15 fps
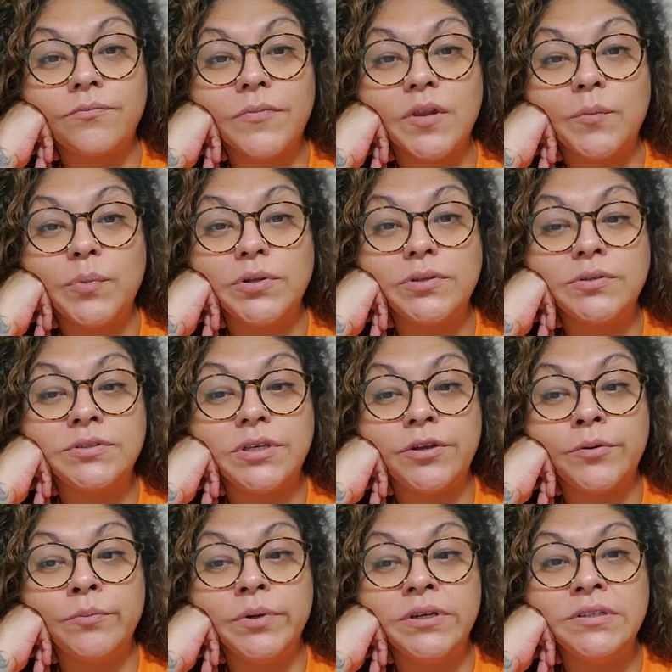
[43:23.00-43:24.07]
and put those
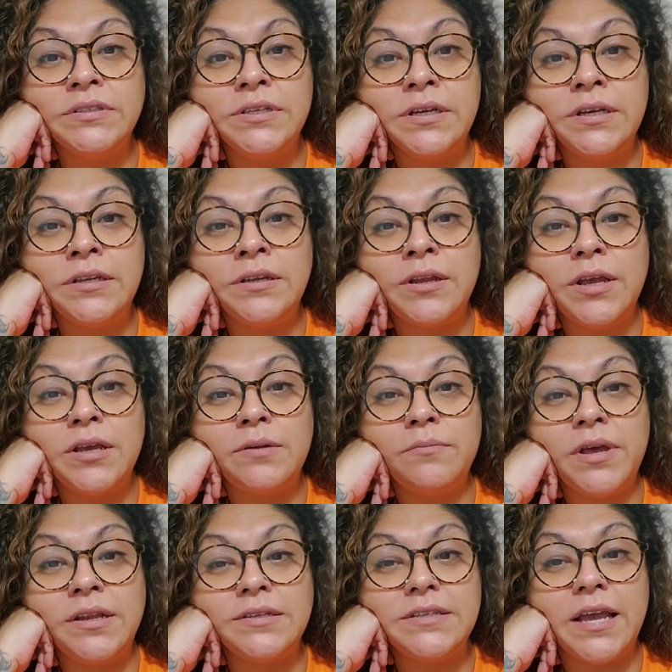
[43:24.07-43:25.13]
earbuds in and
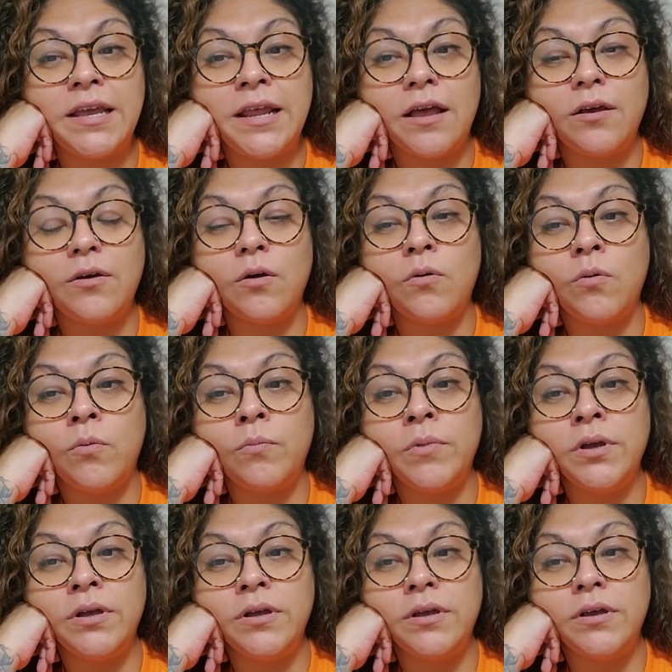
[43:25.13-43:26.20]
meditate at home
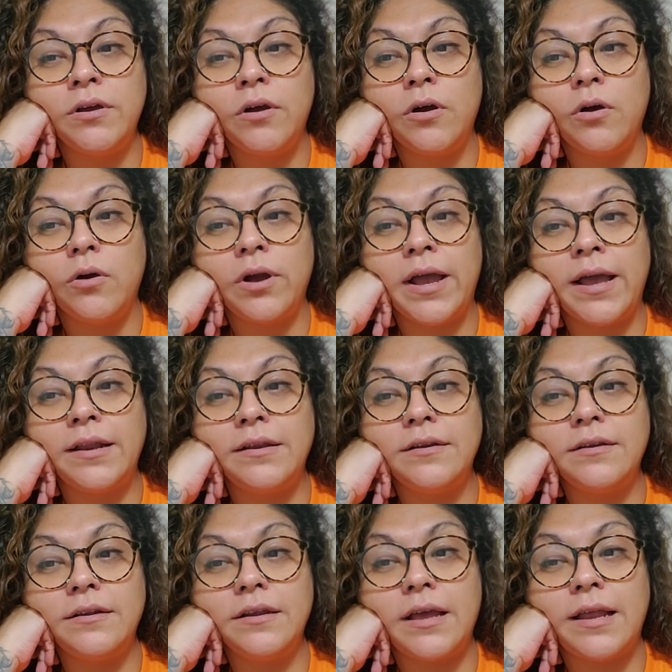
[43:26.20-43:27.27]
or
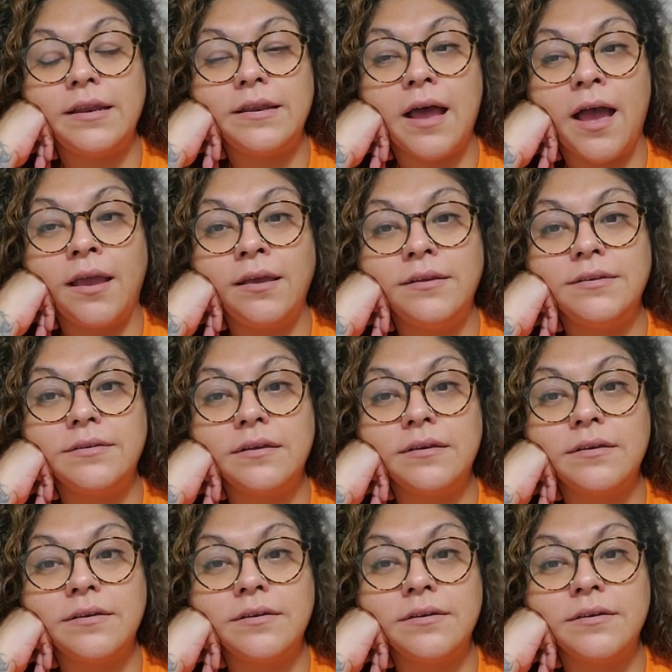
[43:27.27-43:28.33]
at night,
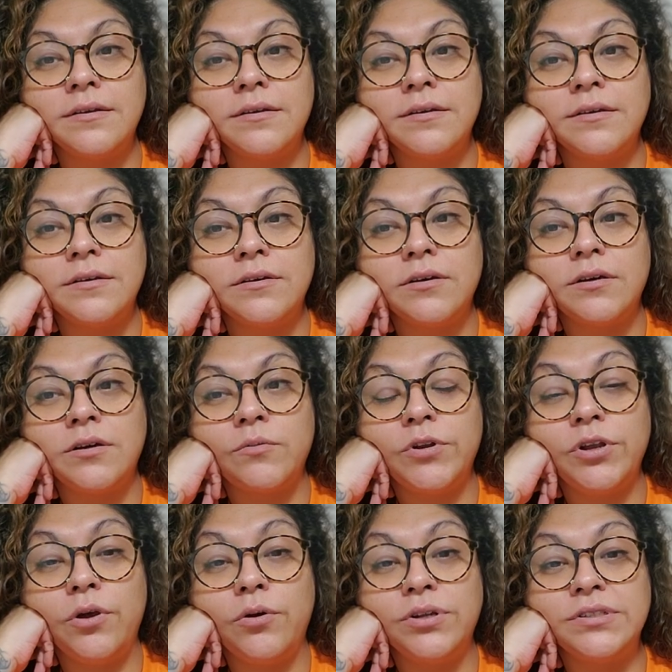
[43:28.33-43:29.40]
when you
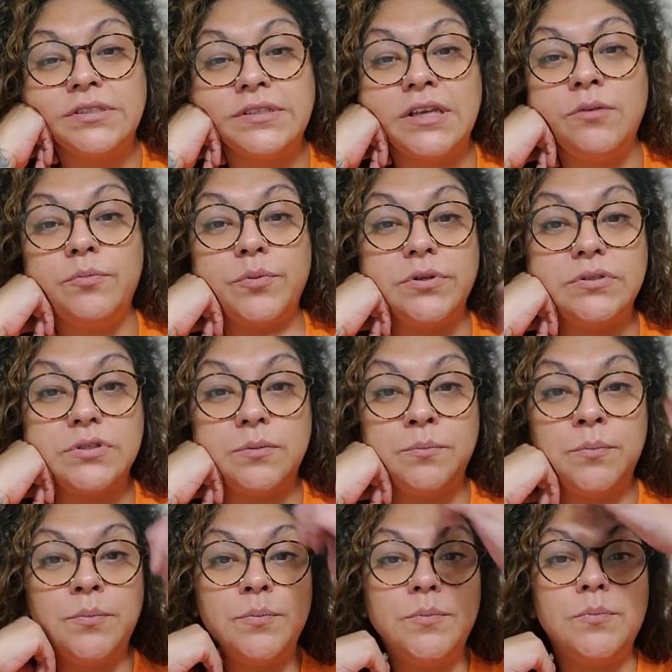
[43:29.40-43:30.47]
go to sleep,
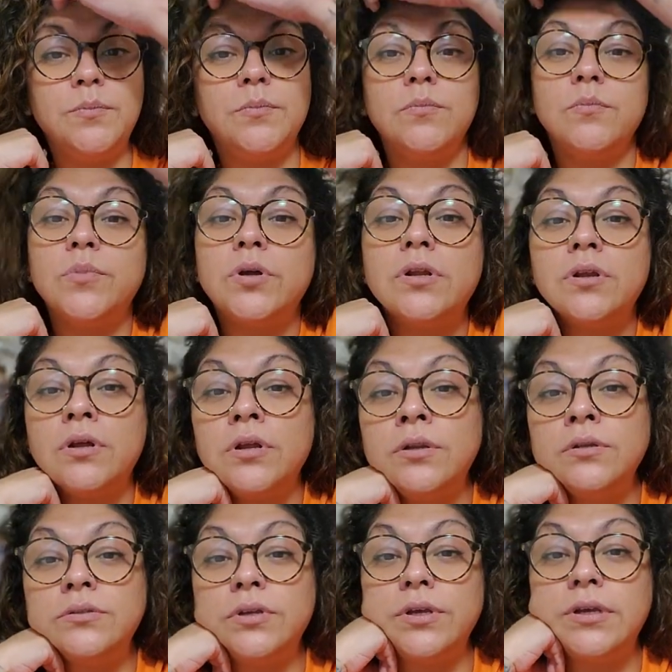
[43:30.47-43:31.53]
put it on
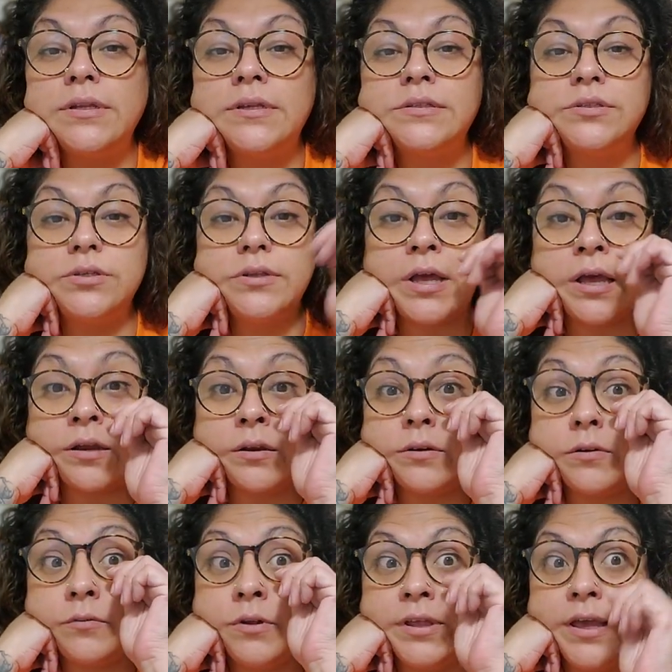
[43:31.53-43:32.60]
so you can listen to that.
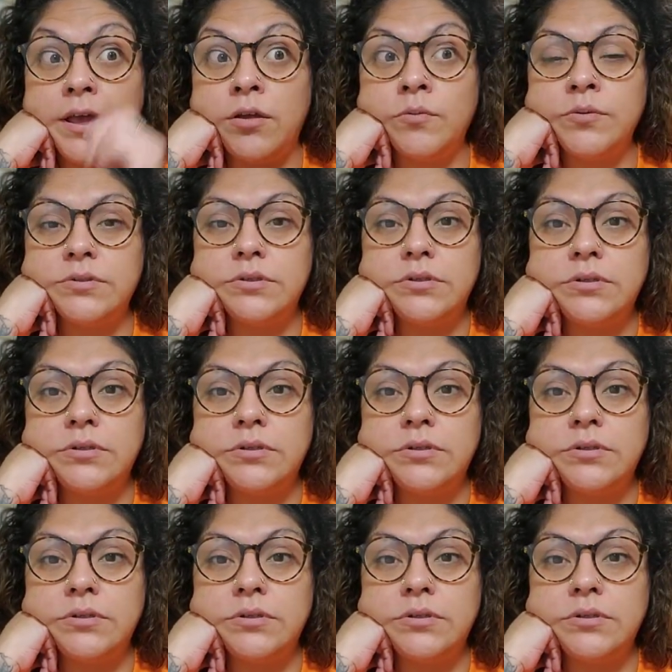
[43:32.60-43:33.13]
It really helps.